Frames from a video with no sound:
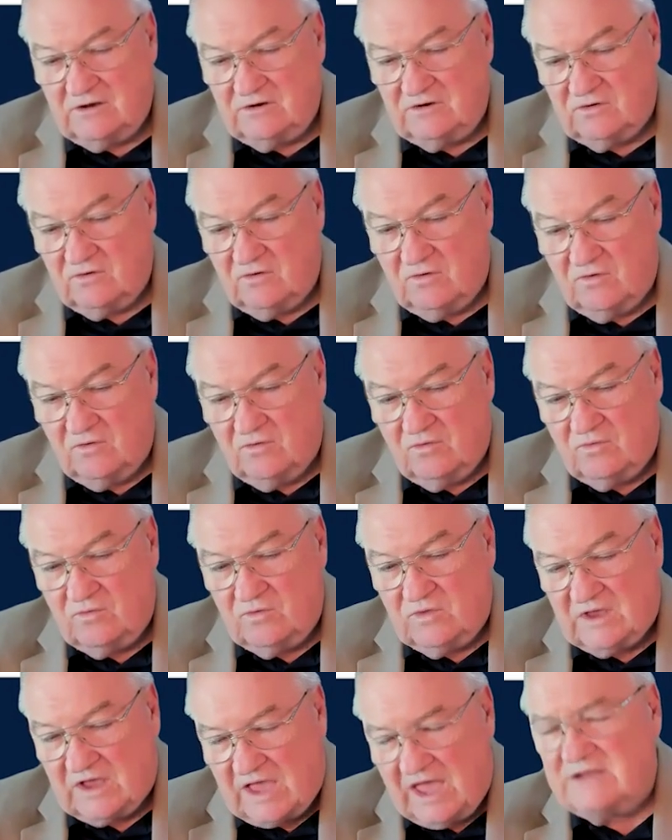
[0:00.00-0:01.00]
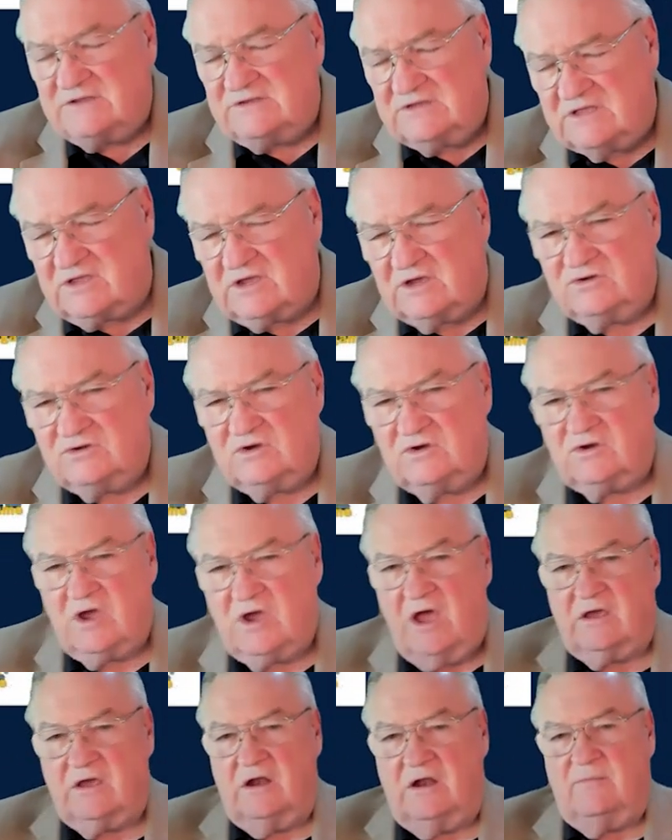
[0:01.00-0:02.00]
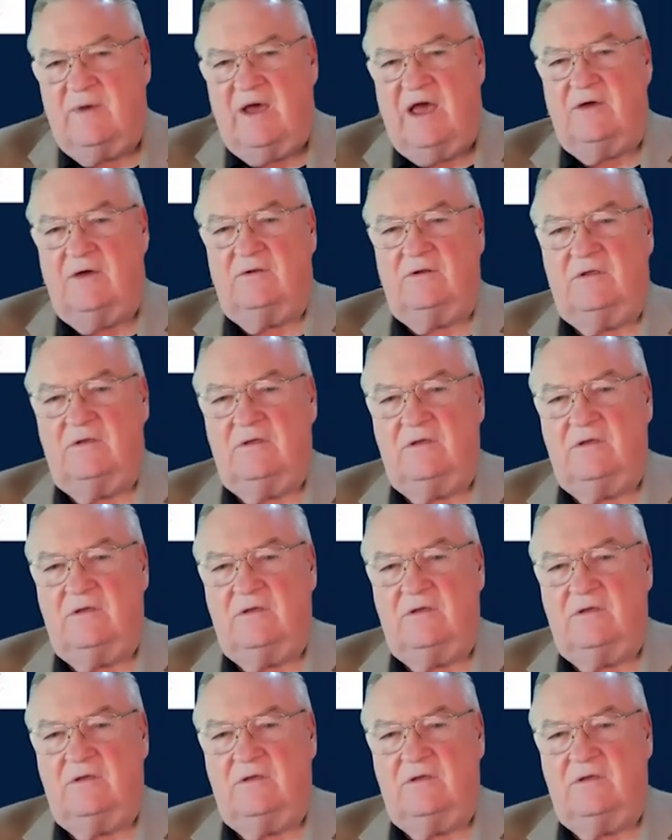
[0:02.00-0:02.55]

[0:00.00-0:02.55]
to the kinds of things you're talking about?